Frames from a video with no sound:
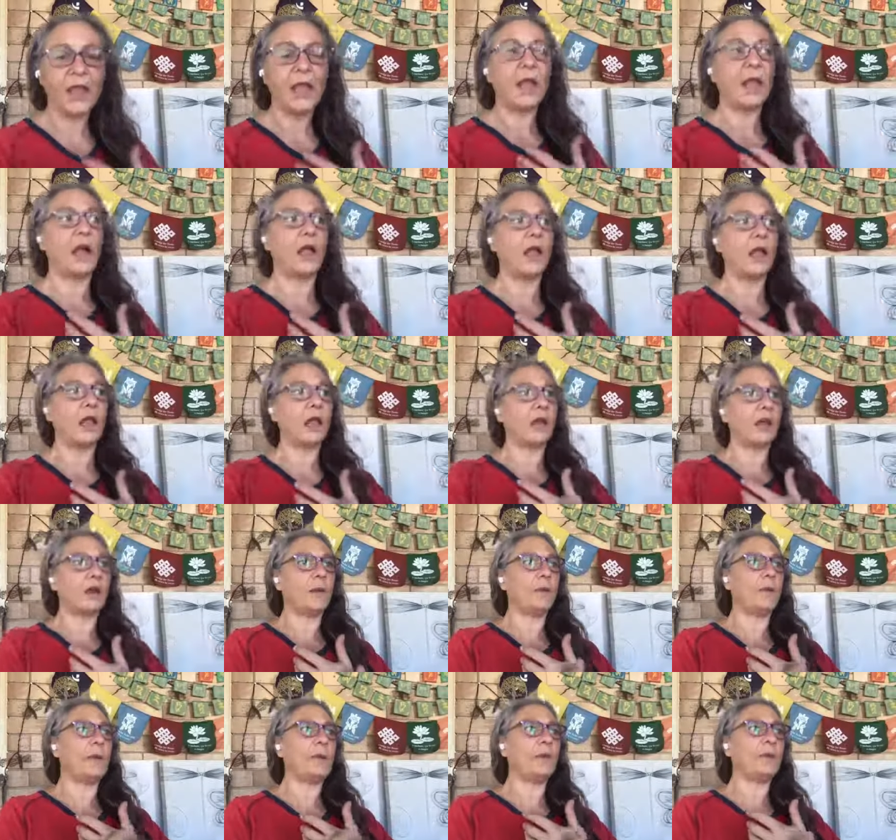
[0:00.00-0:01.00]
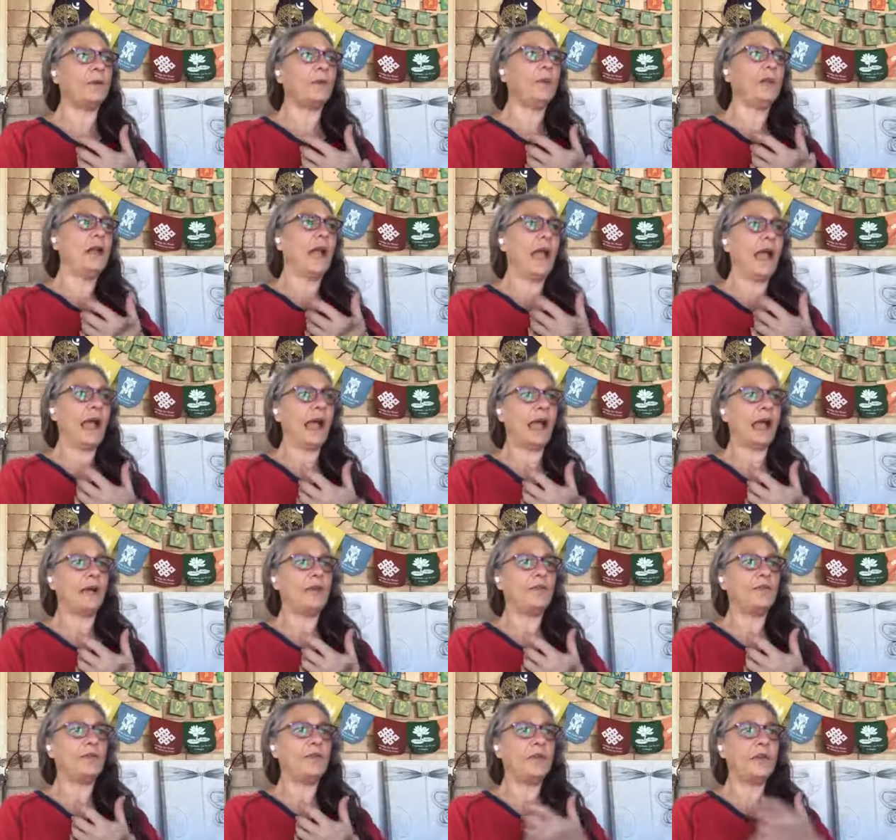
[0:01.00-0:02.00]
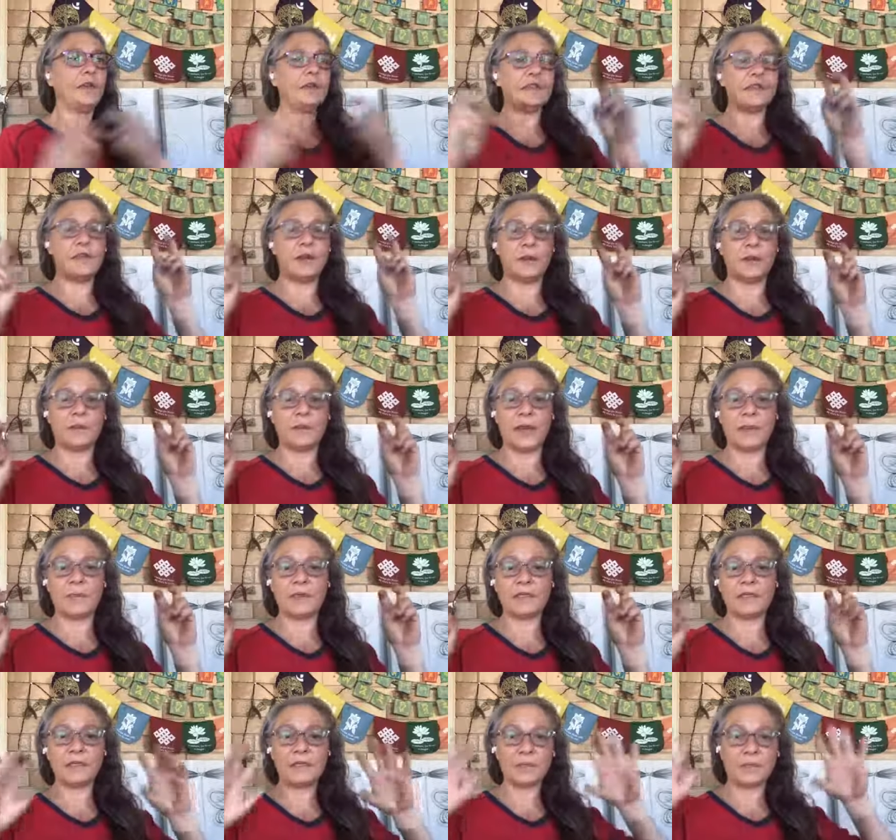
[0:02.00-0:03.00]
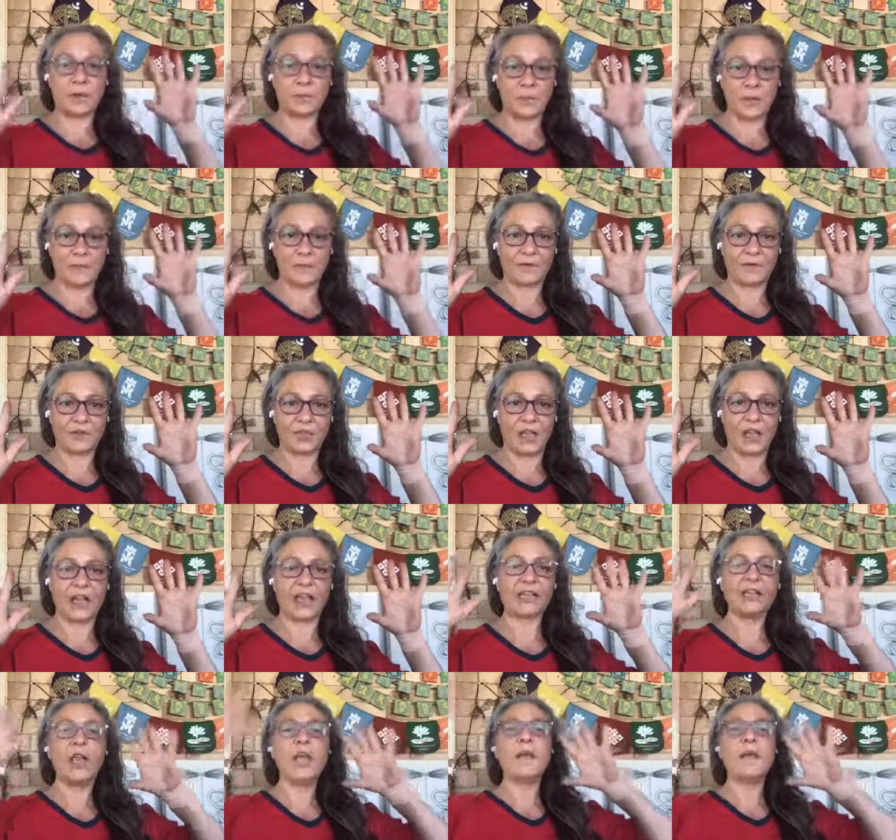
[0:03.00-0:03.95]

A, a lot of people have, it's none in my business what people charge,